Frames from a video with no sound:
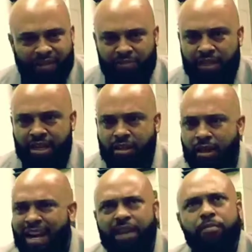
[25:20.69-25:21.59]
15,
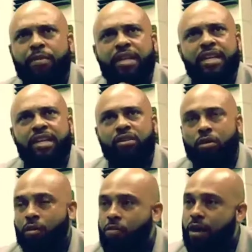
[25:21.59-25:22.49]
however many years
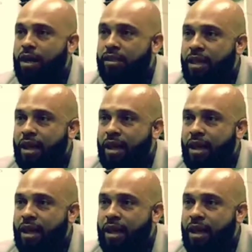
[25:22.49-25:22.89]
ago it was,